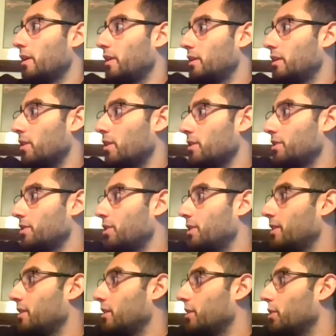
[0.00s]
starting to
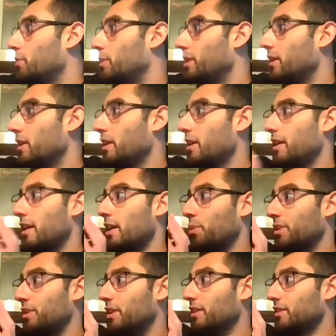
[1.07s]
turn it a little bit. And
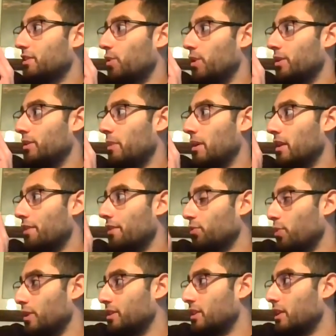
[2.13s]
with this one, my left
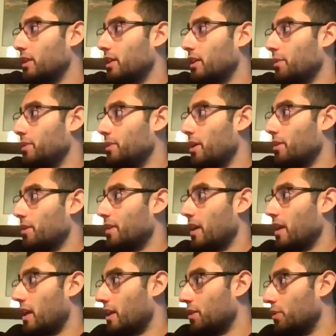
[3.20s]
one, it's going to come down on the
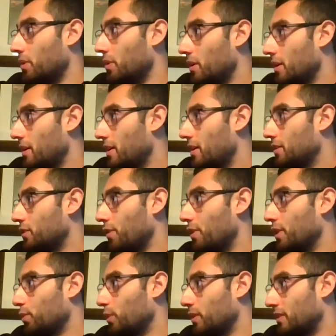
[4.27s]
handle. So
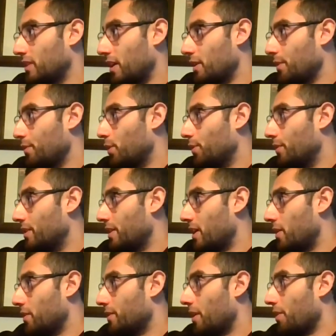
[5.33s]
this one is kind of over
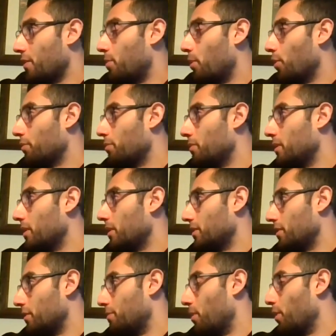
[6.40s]
now. Now they're both me,
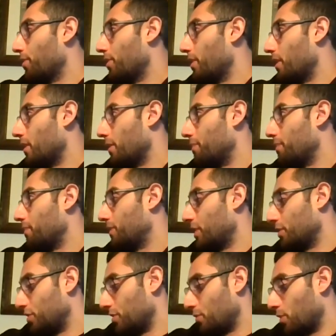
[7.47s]
they're both uh,
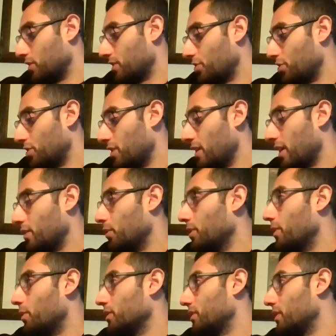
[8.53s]
touching, one's touching the handle
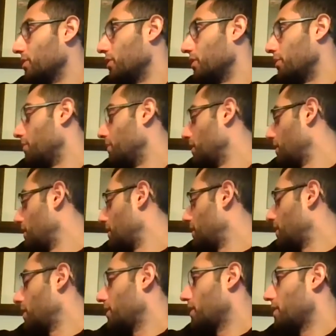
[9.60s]
here, one's touching
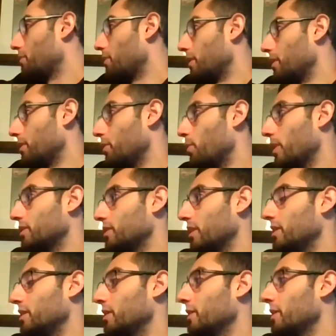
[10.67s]
the, uh, the right
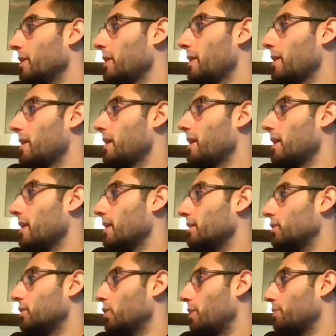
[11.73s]
side here.
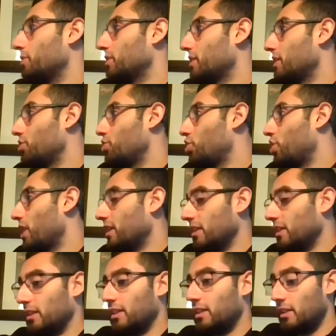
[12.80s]
And so I'm just going to
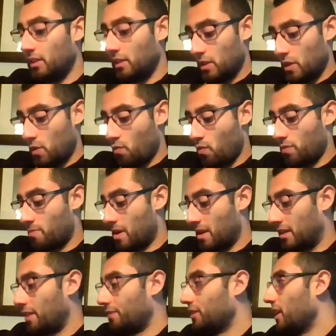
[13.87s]
gently, with my
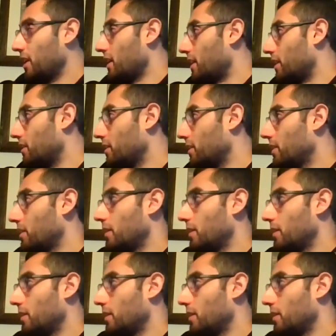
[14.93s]
left hand,